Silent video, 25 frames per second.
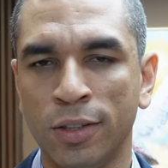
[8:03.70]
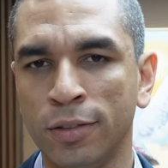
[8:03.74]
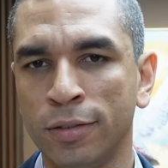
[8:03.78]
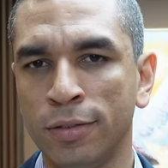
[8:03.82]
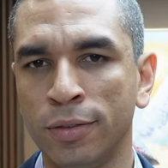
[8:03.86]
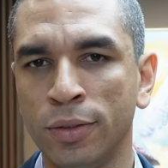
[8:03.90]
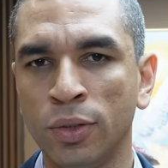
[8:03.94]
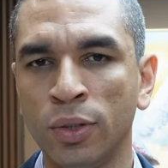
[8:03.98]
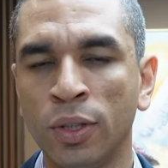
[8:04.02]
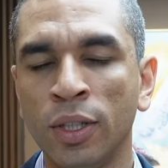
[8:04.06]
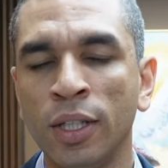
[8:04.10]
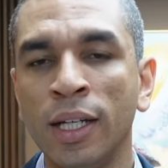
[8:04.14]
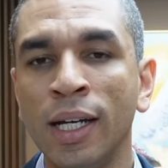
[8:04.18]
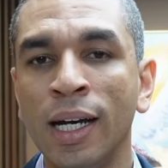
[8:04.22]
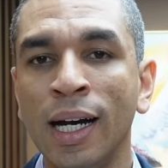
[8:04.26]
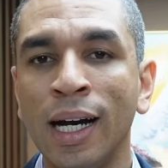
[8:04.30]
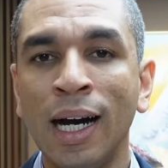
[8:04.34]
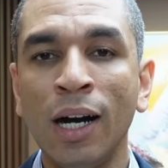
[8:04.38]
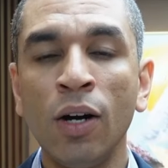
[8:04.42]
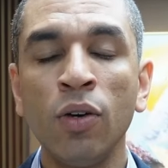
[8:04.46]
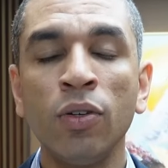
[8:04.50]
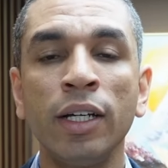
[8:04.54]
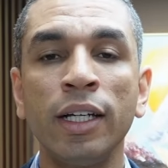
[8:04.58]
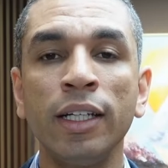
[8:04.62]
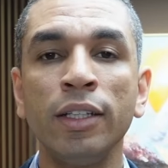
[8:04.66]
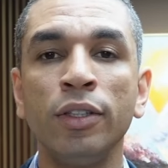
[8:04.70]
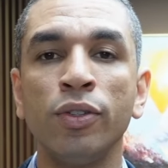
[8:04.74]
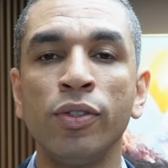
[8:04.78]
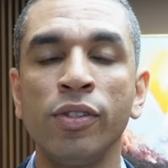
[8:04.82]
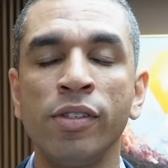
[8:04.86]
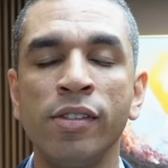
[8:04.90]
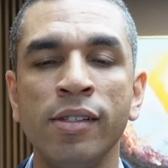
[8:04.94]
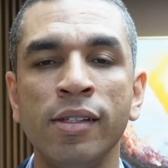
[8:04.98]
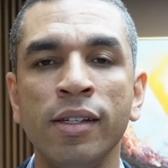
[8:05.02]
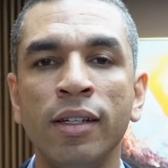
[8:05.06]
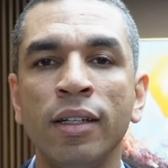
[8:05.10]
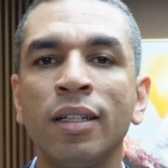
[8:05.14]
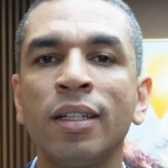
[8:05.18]
of you. How can you
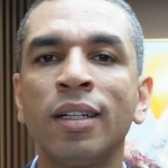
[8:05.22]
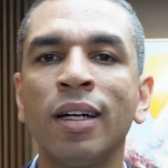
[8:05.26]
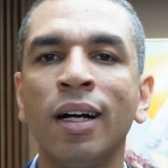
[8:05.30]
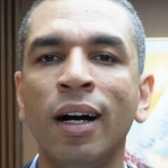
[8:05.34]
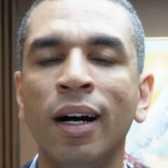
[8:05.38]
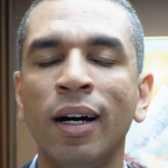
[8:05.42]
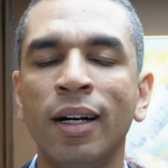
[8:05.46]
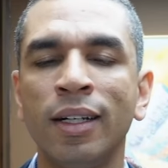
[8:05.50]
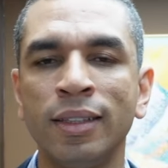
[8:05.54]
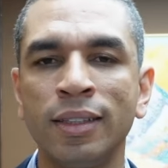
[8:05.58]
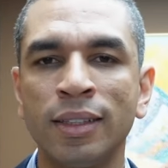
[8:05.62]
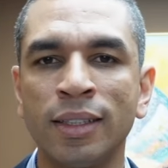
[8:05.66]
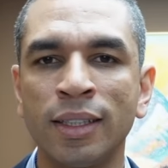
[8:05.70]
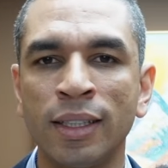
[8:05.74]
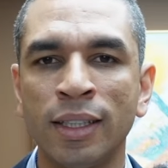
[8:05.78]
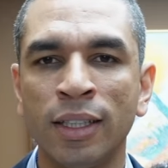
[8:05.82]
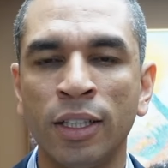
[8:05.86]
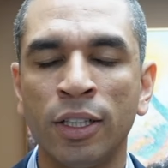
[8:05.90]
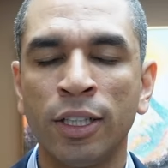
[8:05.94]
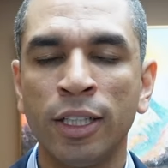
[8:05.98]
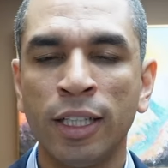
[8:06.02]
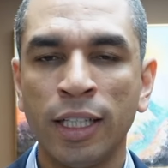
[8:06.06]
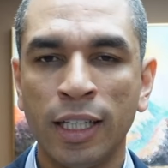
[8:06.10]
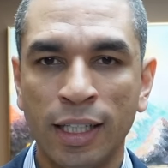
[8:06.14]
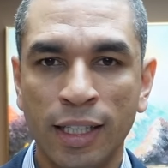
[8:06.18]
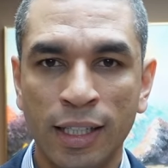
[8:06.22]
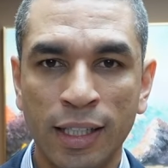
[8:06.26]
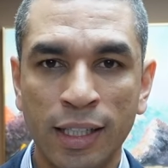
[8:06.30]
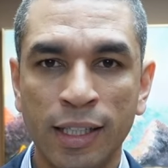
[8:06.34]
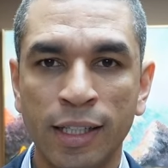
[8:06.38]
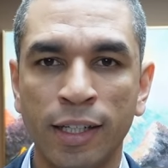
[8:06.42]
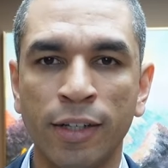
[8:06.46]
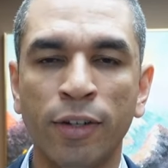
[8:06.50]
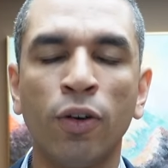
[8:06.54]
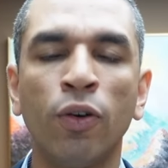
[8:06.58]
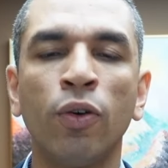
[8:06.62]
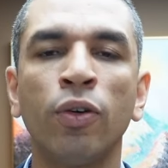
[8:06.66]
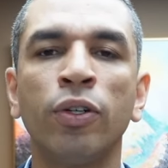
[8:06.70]
see God
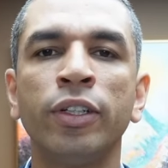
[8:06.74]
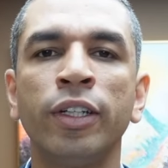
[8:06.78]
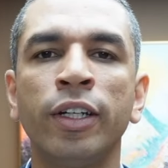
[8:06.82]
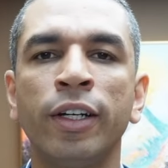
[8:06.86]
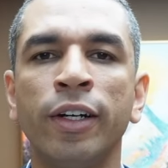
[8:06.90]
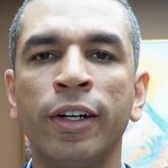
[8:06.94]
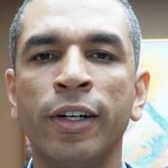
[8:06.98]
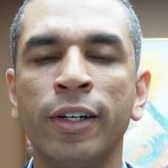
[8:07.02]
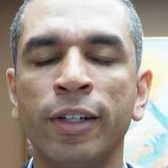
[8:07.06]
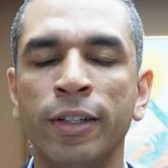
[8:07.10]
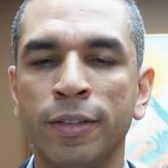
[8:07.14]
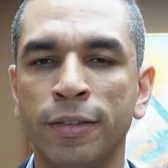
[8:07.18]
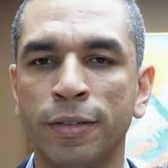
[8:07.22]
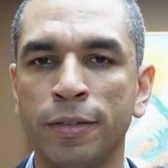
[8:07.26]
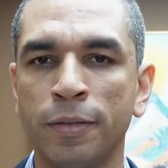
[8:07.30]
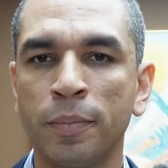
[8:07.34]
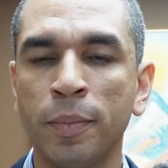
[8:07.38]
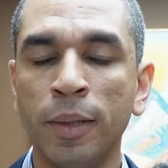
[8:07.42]
here on earth?